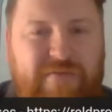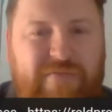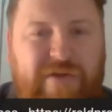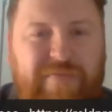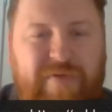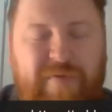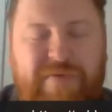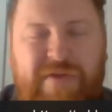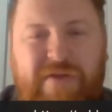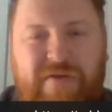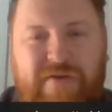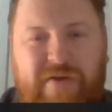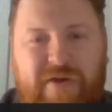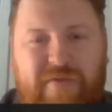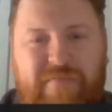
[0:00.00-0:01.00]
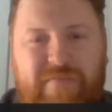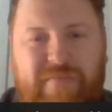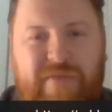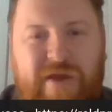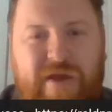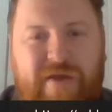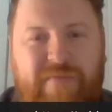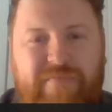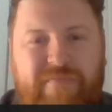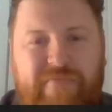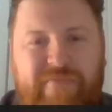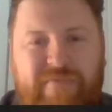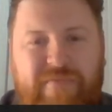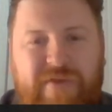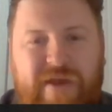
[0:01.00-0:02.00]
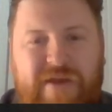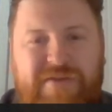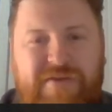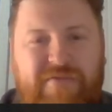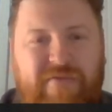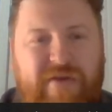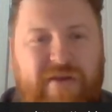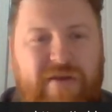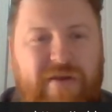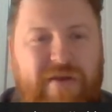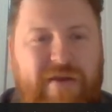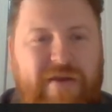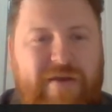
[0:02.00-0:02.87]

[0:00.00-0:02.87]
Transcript: relproperty.com, category